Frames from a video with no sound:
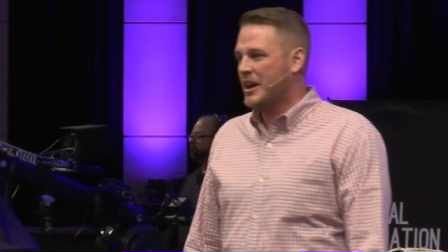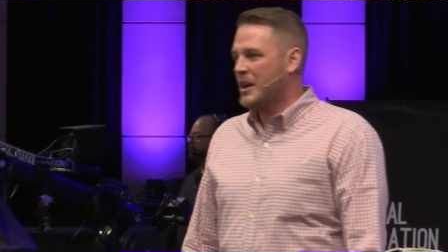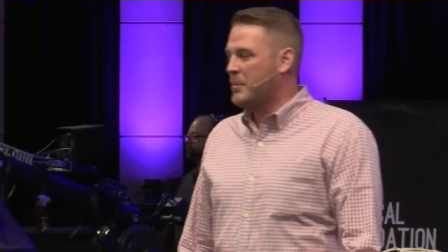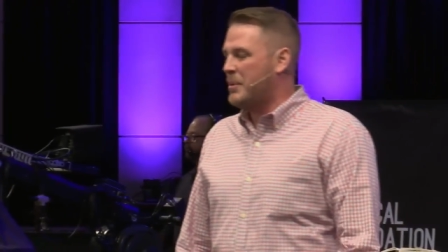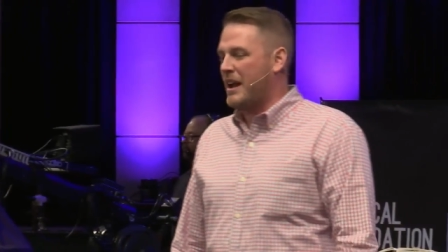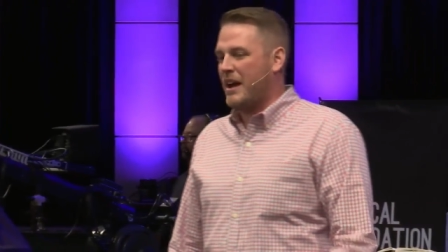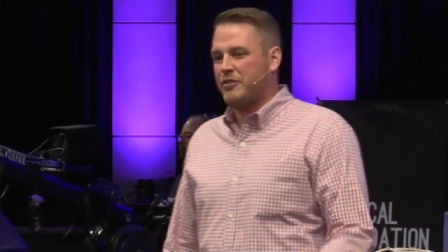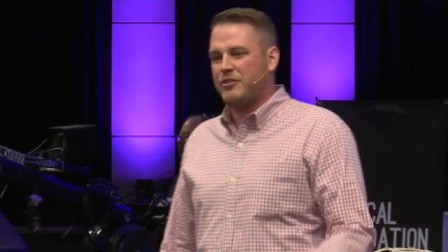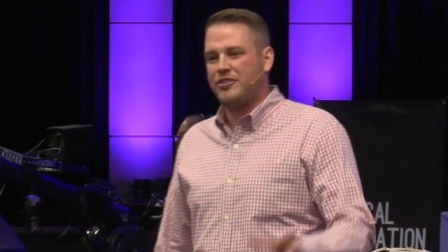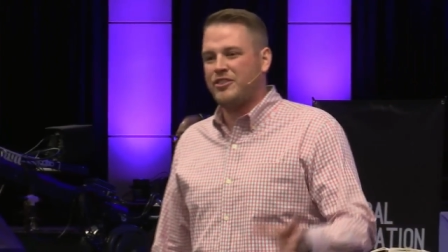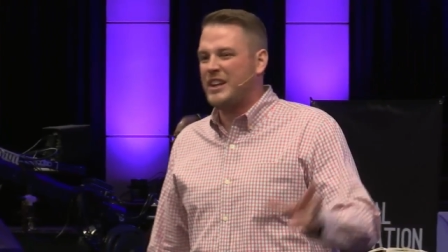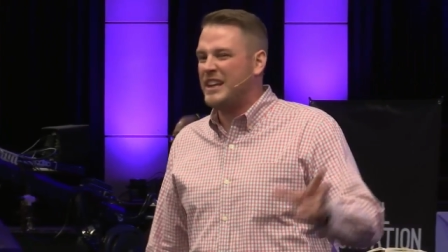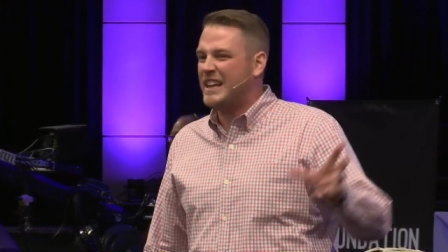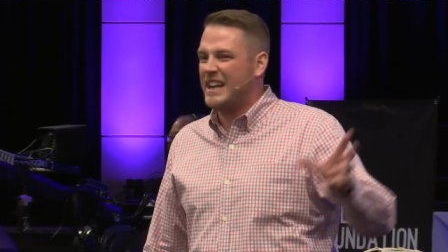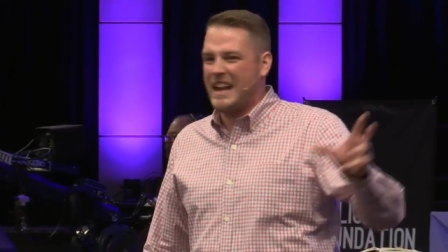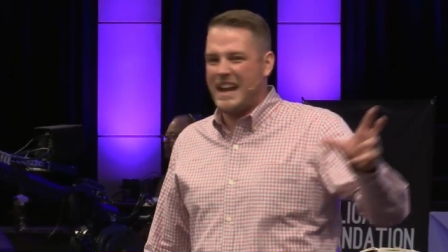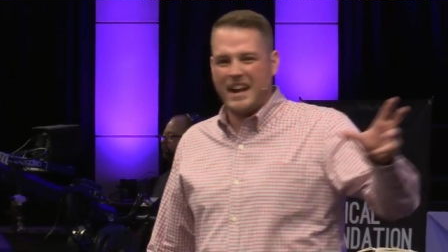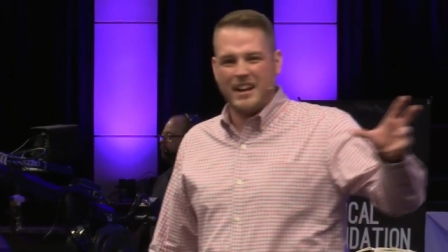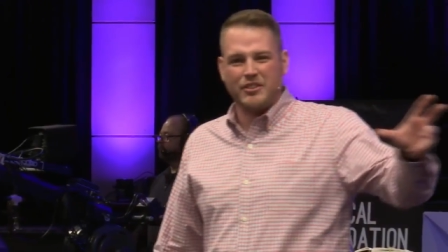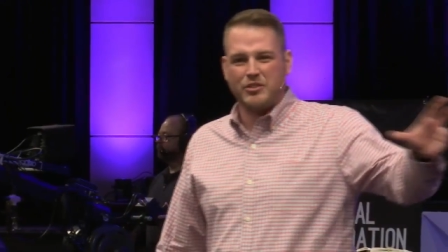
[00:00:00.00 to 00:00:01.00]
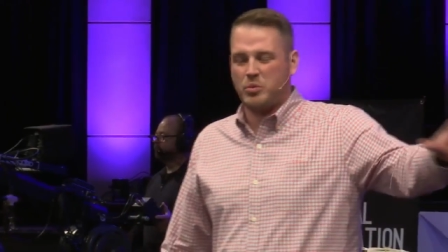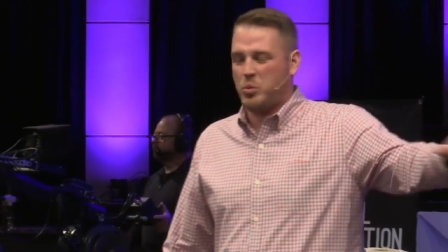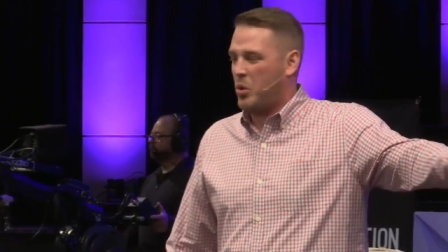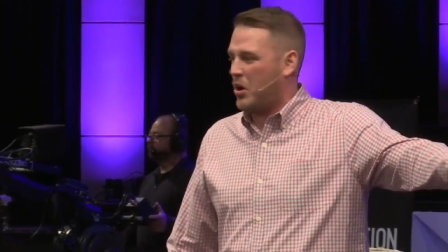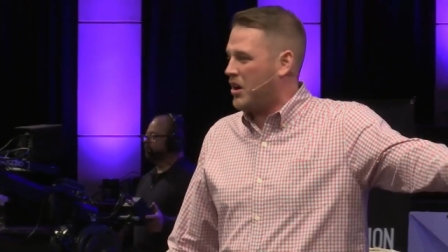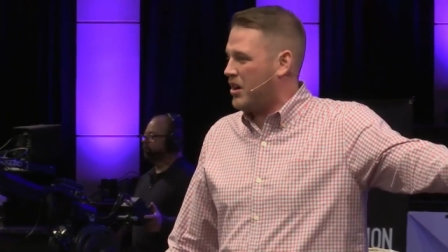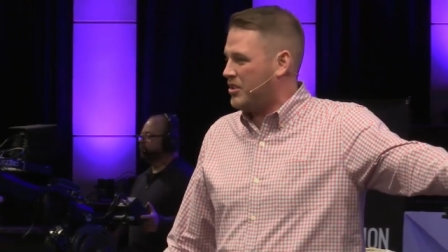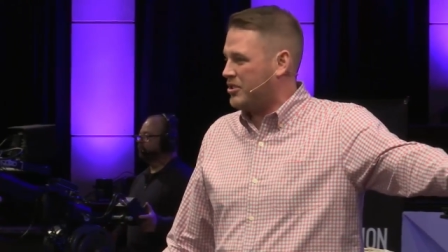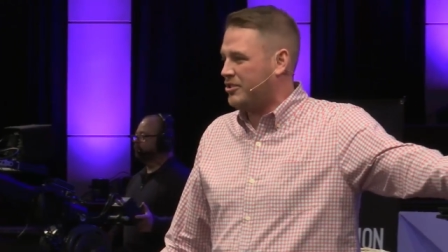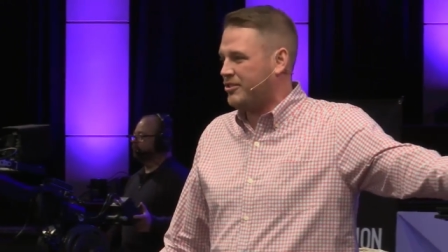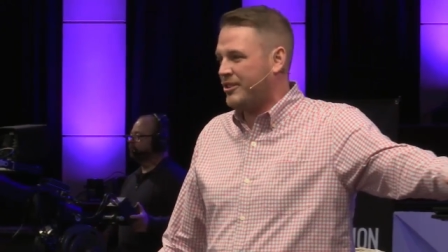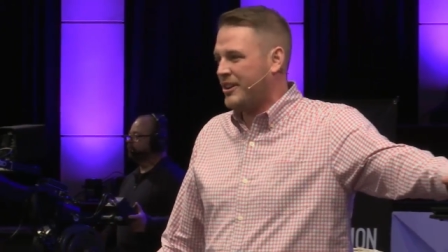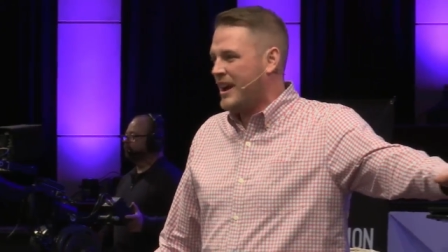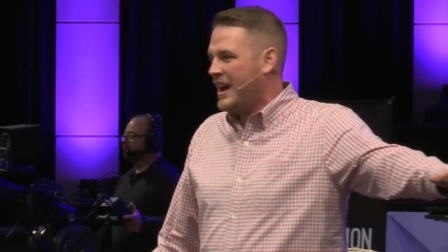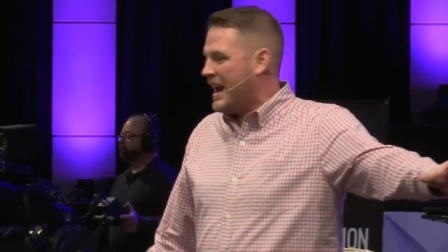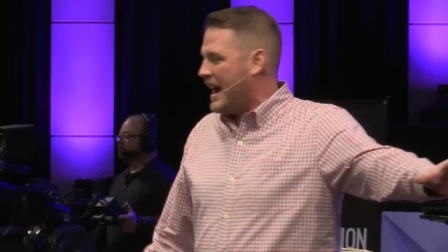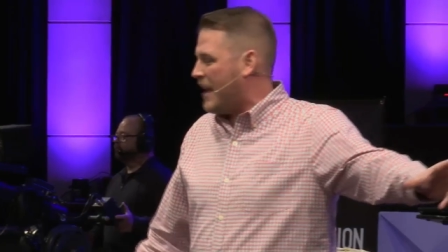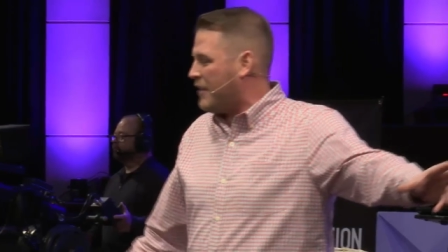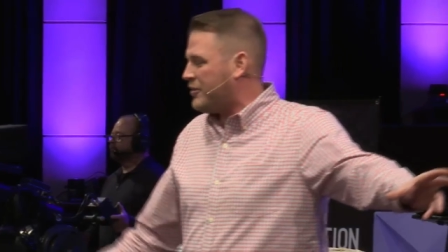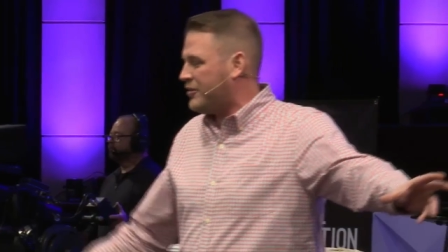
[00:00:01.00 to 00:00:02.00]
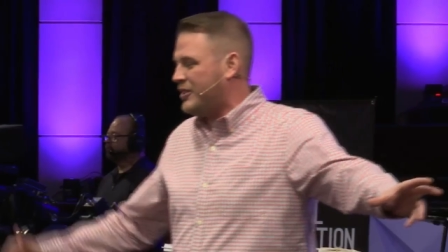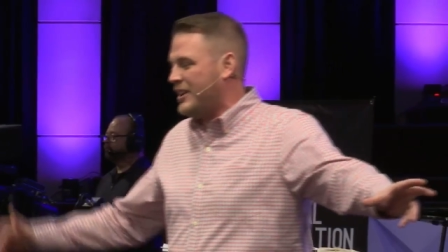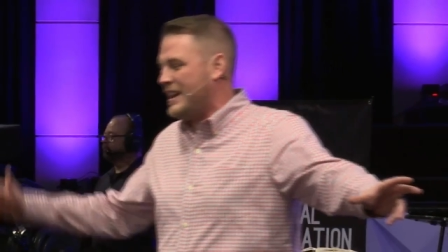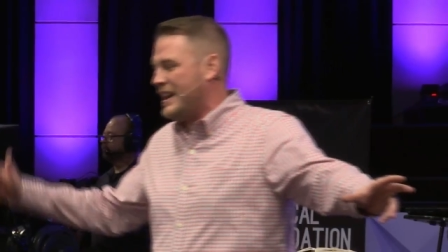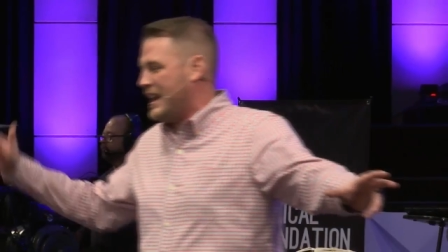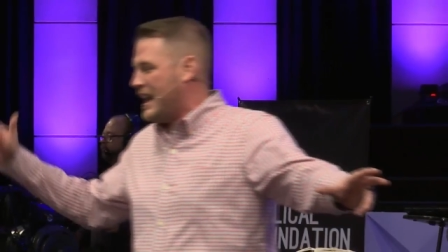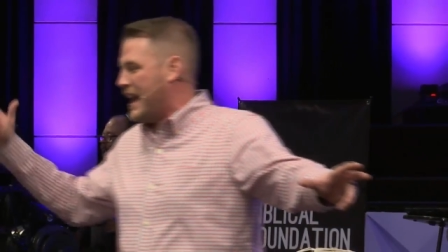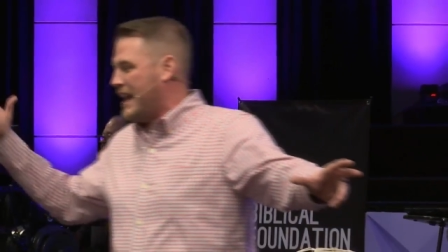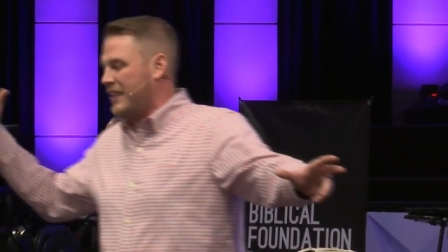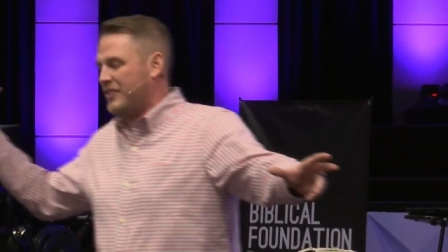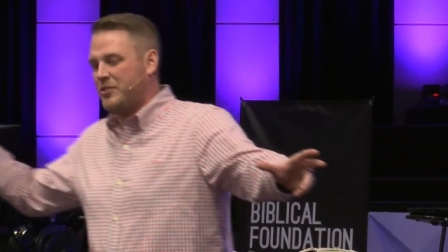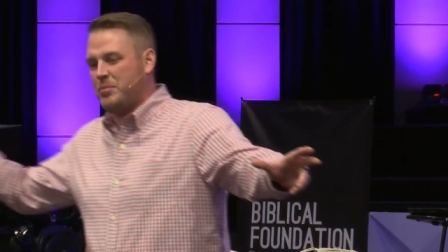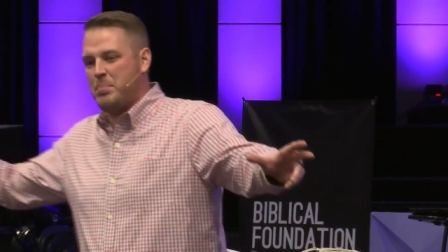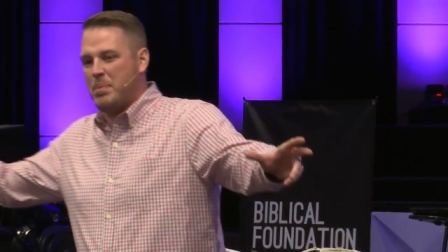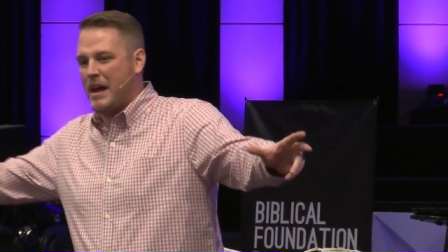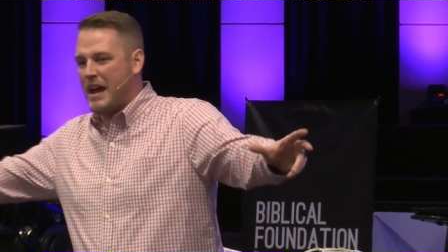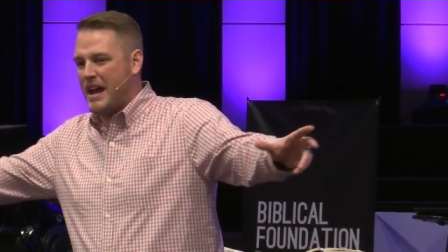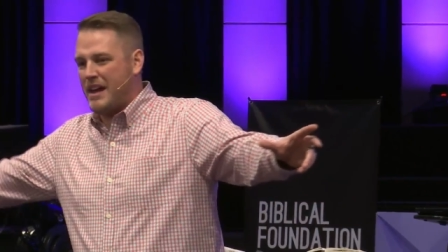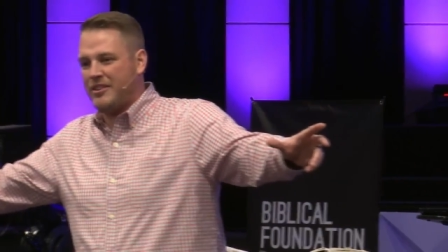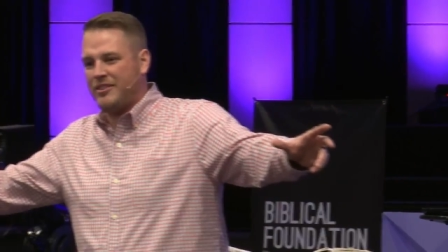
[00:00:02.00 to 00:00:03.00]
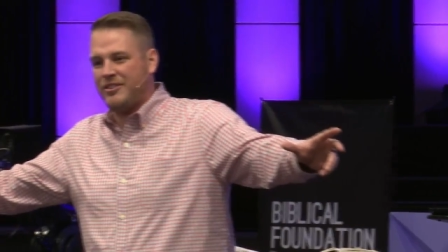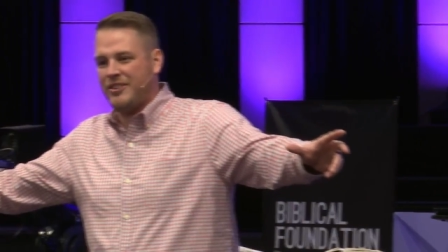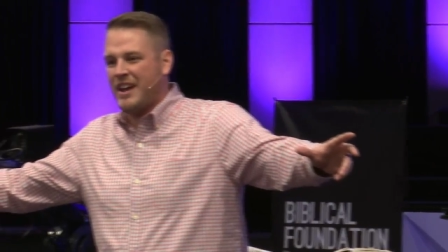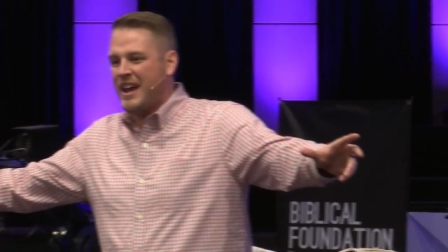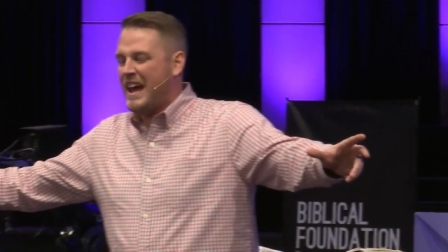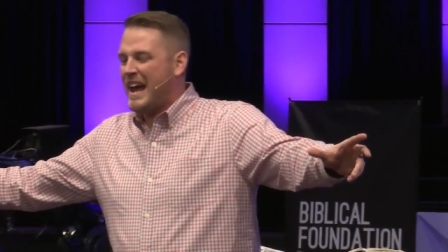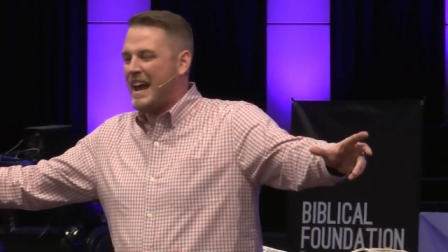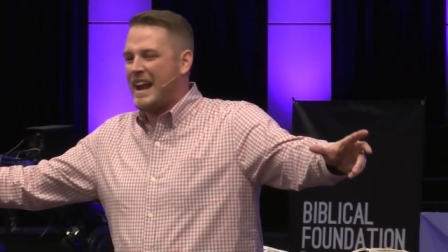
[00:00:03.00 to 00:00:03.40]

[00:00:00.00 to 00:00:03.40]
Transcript: but I've seen it at its worst. I've seen it at its best.